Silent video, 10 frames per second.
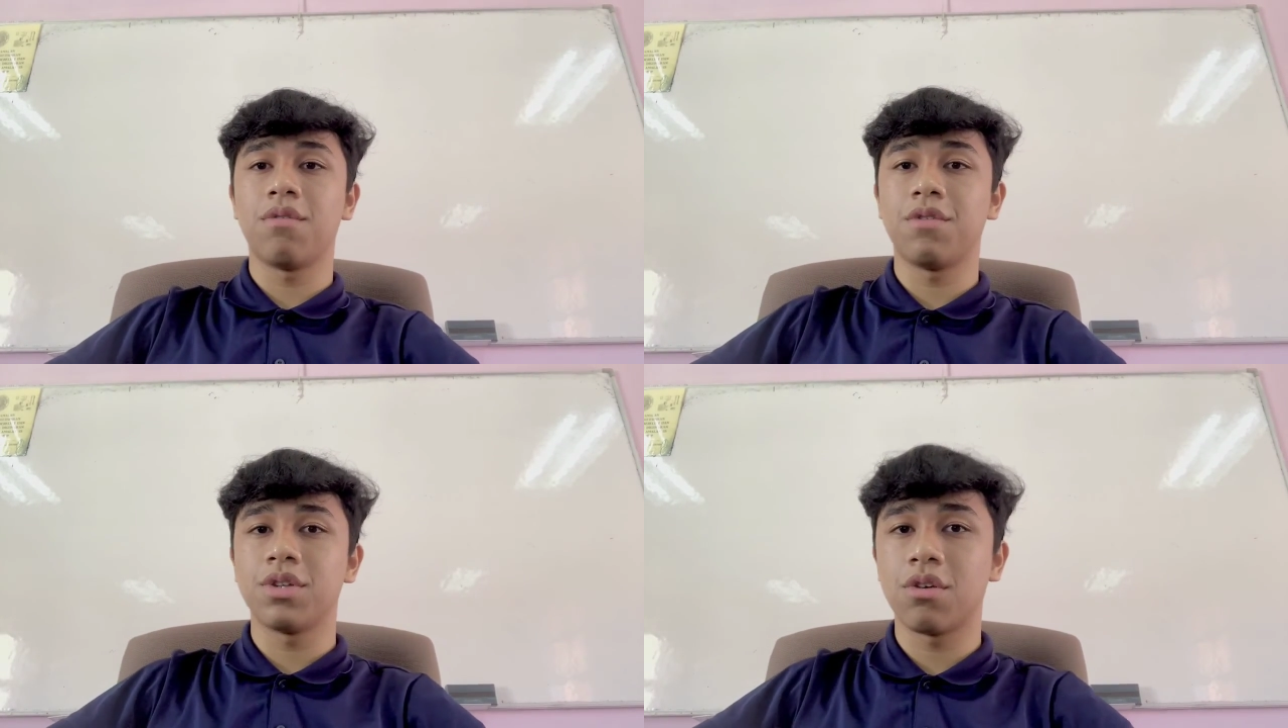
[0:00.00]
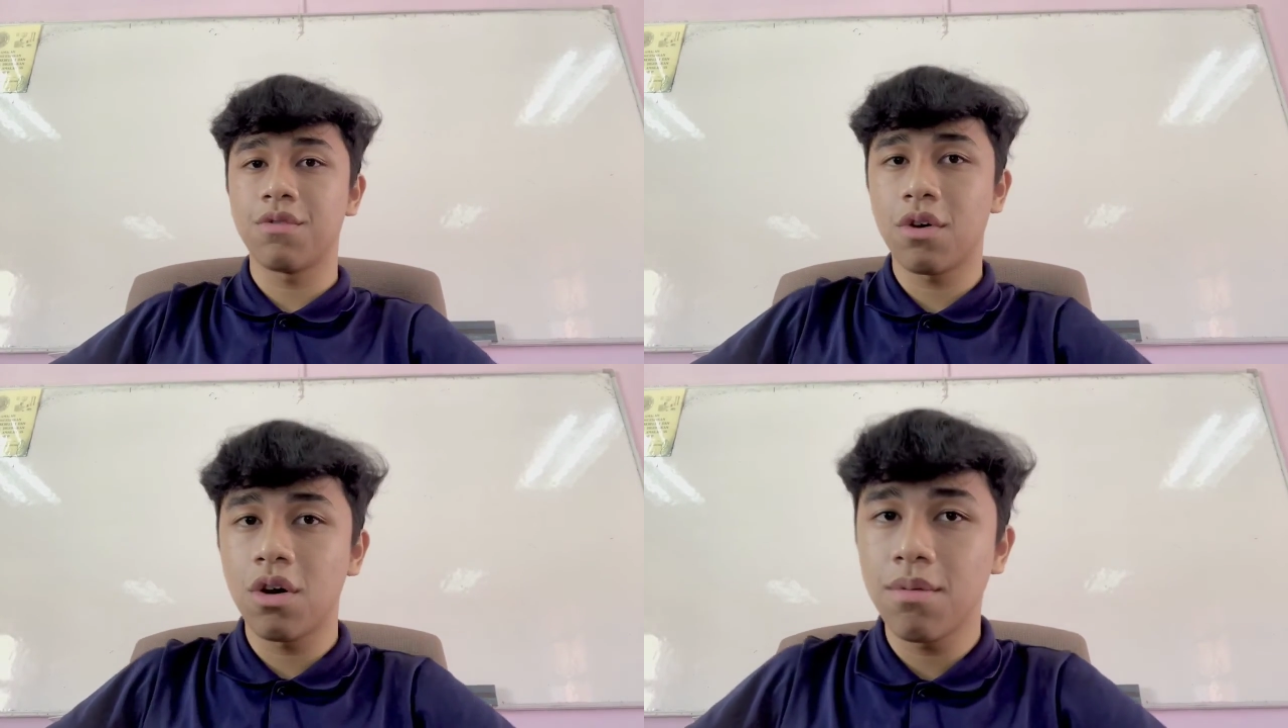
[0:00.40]
First of
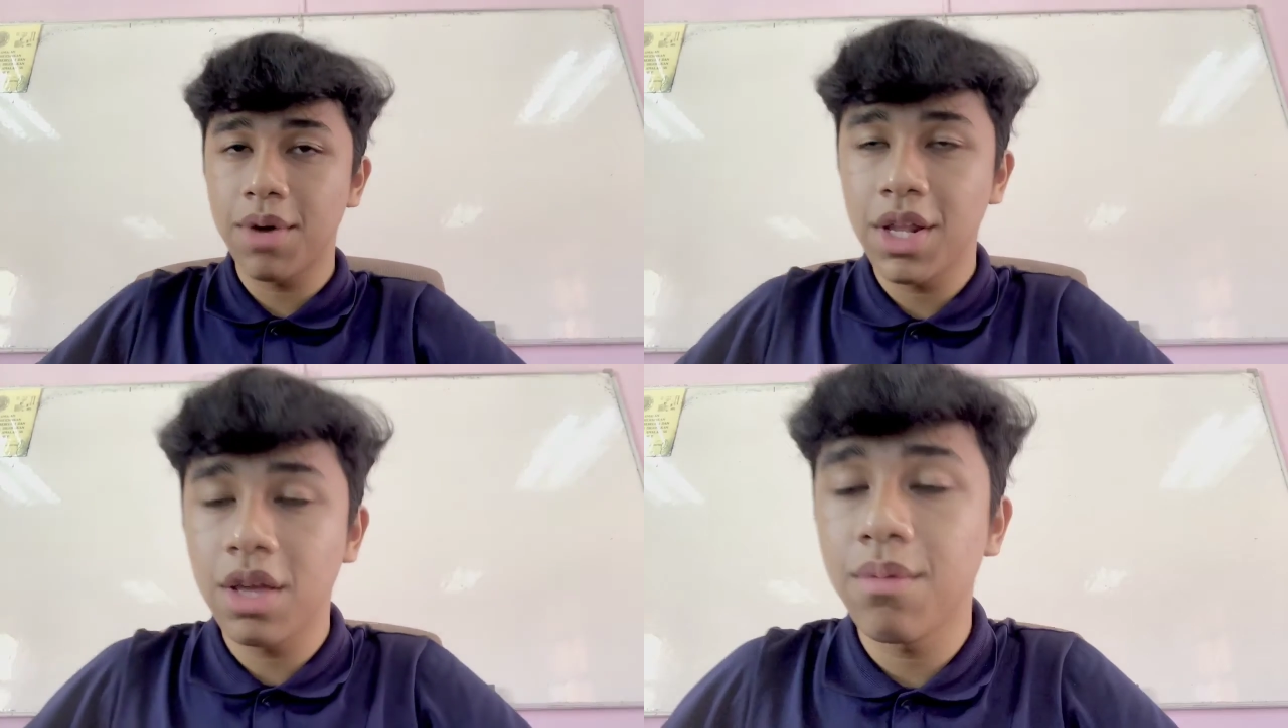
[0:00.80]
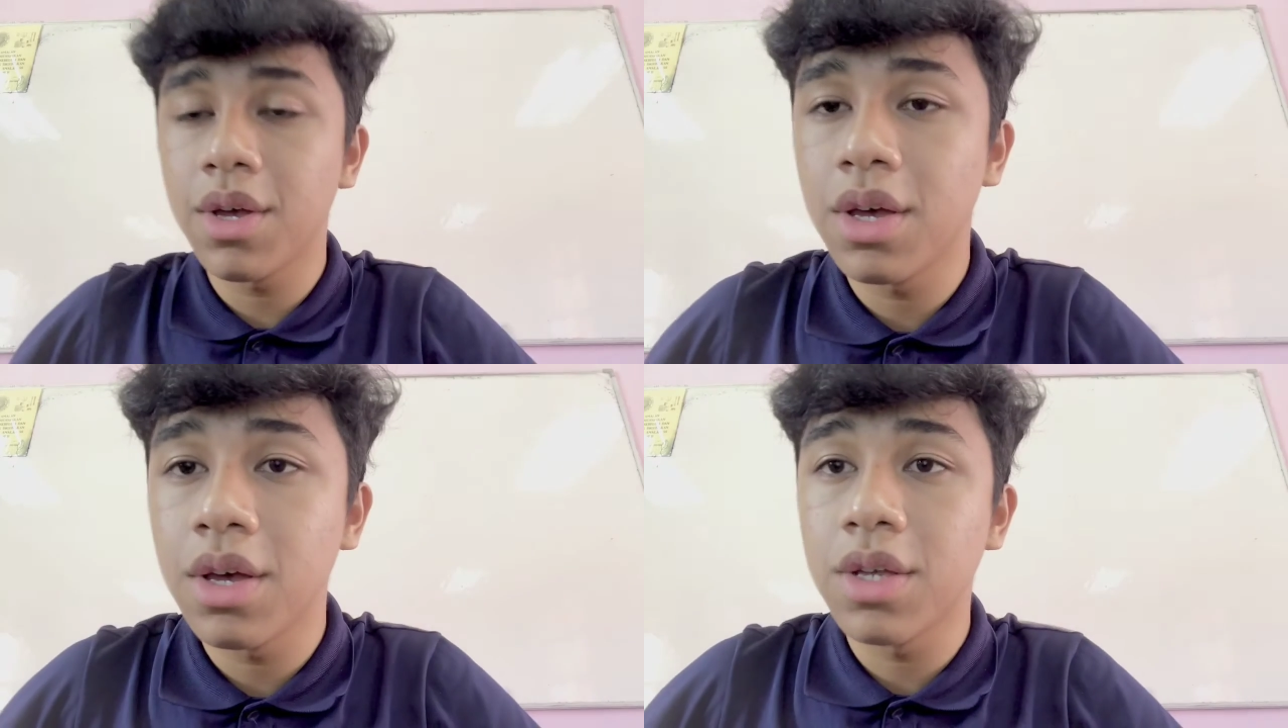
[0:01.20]
all, my name
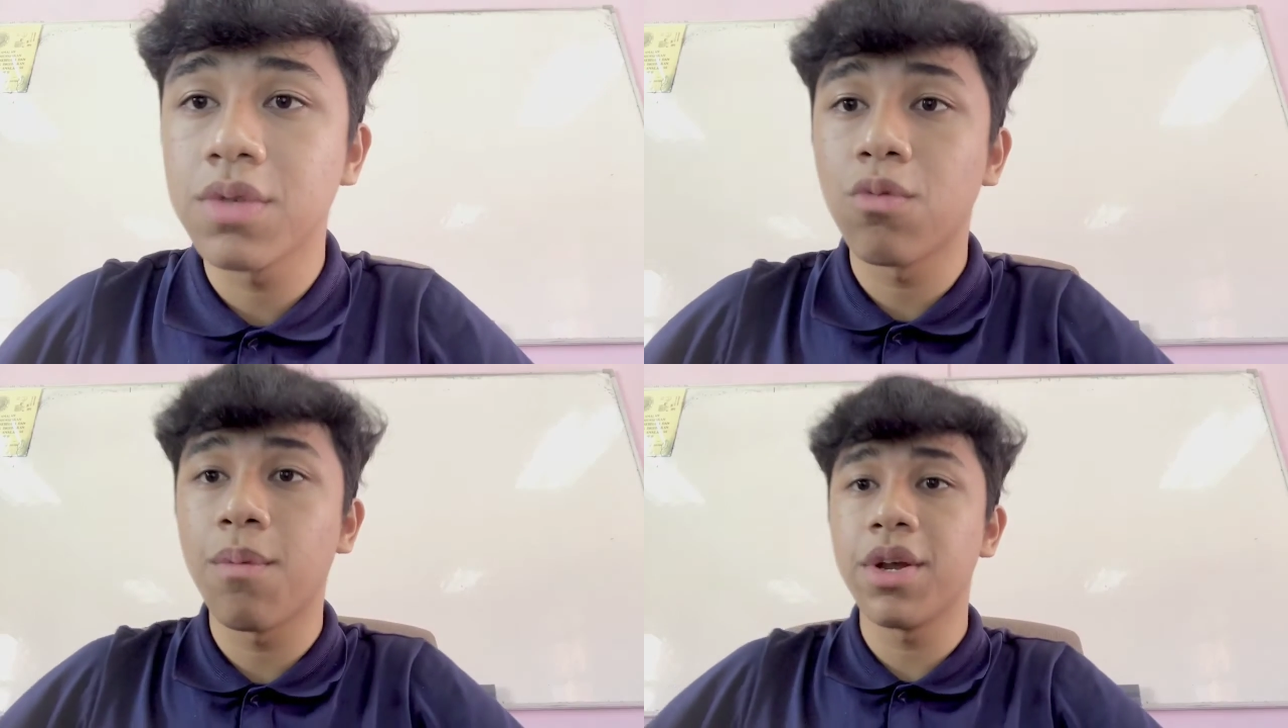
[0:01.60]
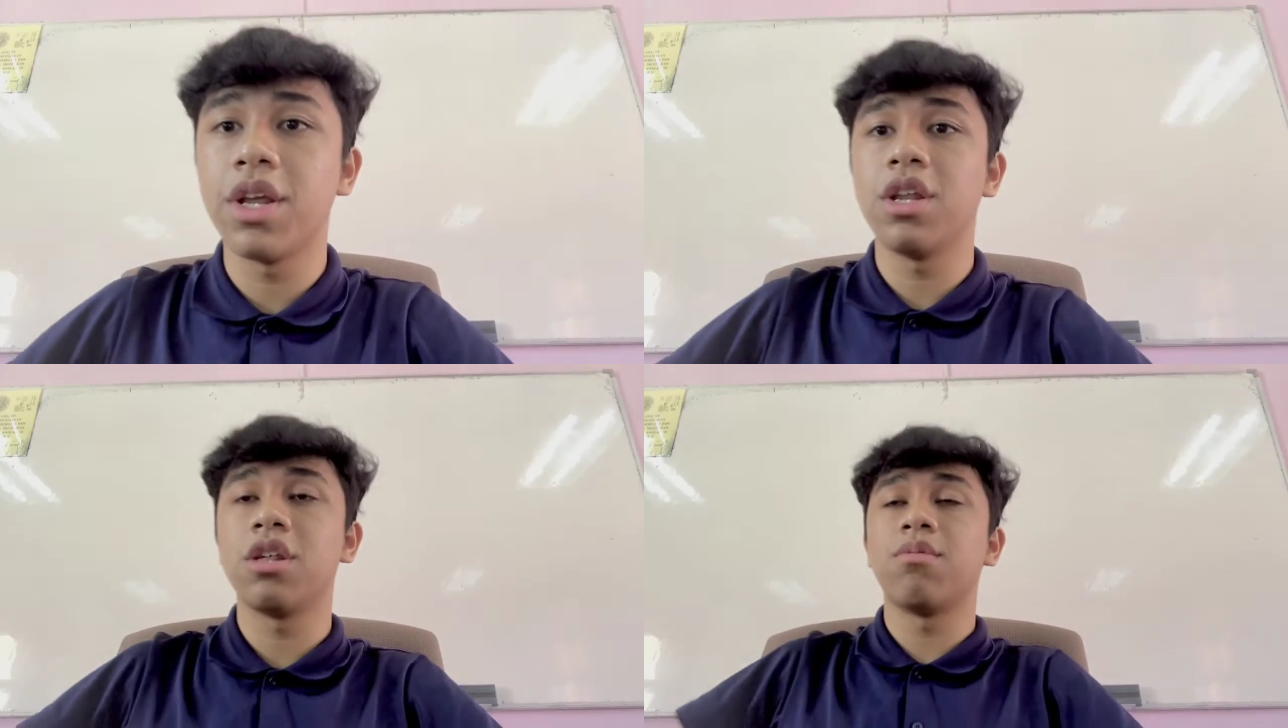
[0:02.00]
is Muhammad
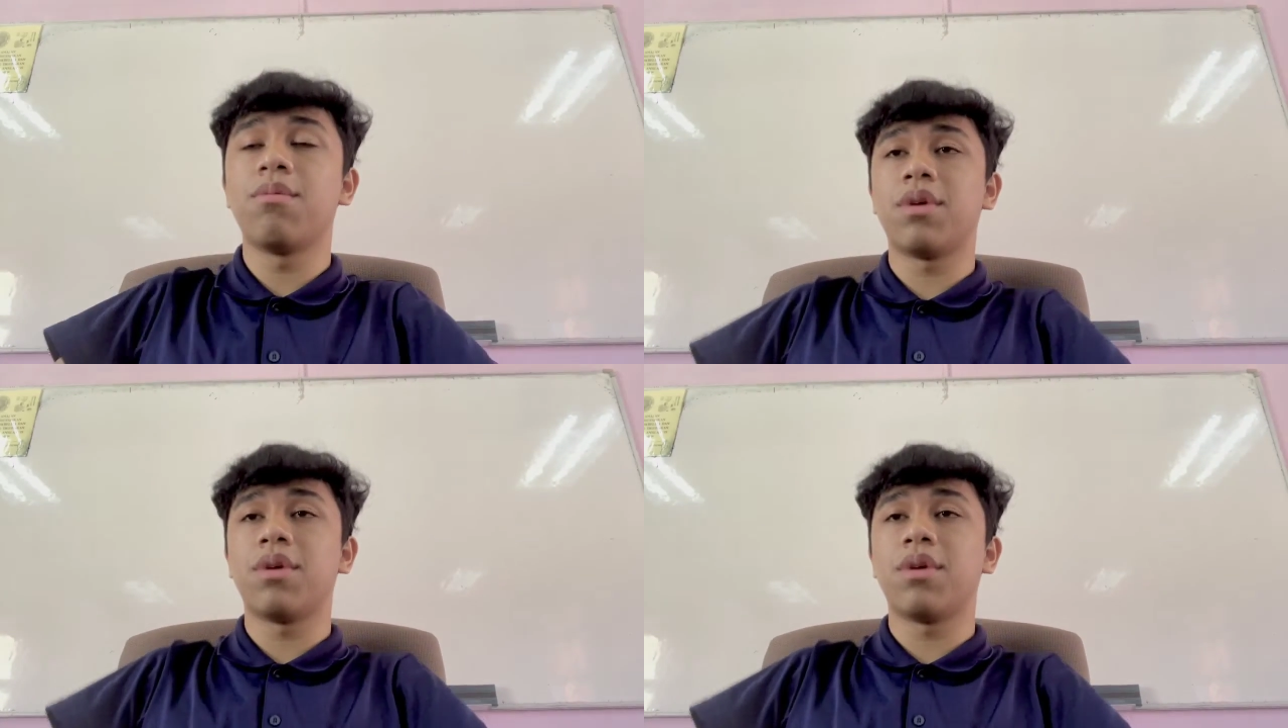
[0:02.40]
Danish bin